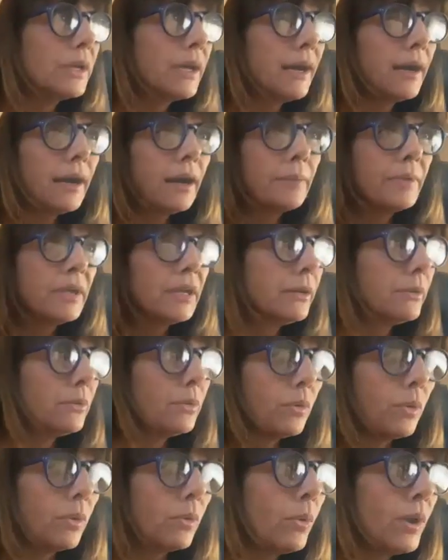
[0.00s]
I mean,
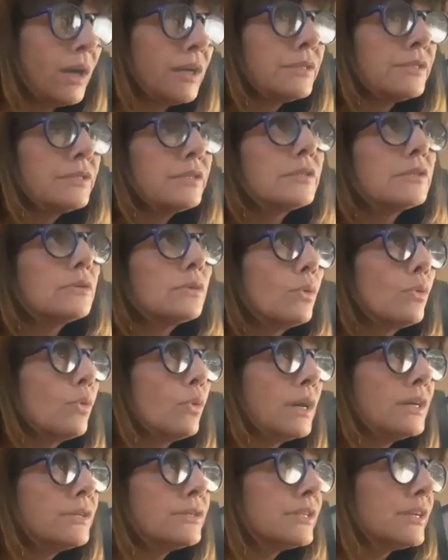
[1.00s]
once
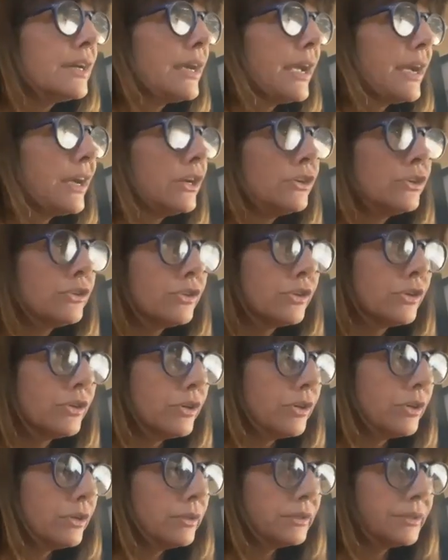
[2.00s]
I
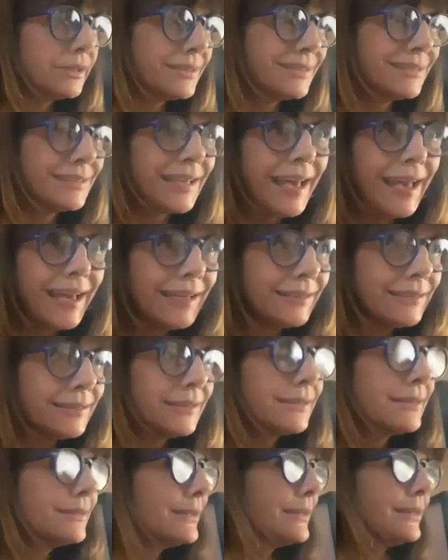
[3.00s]
enter the set,
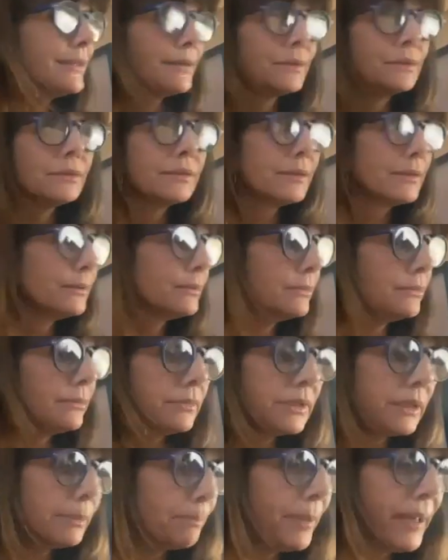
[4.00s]

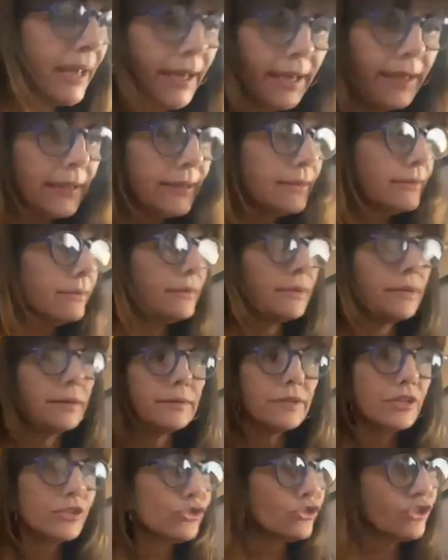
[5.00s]
the pet,
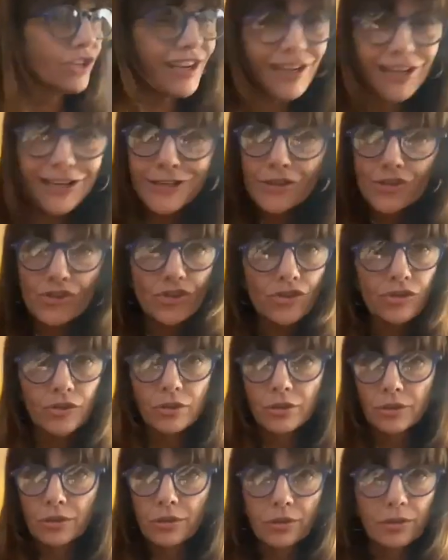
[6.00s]
the stage,
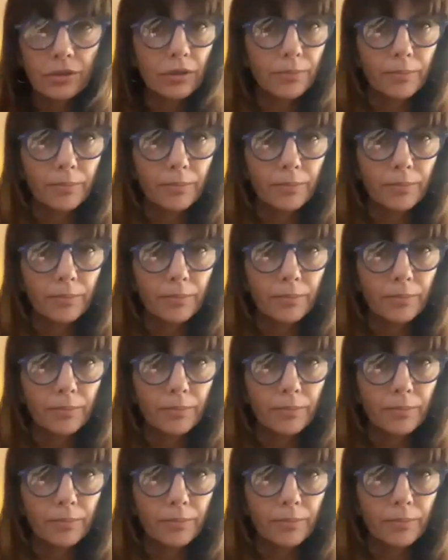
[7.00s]
the